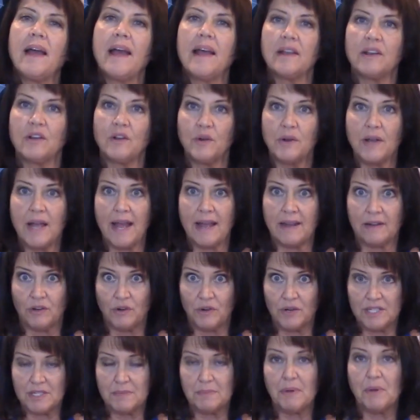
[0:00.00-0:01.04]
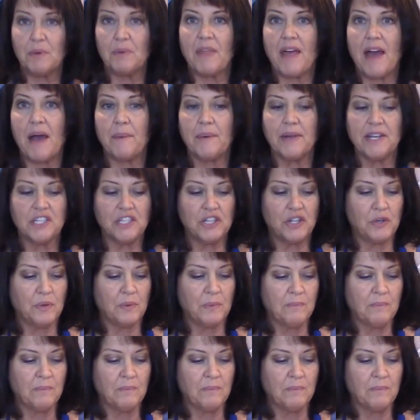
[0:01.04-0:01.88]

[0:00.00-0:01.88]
and crisp it that way too.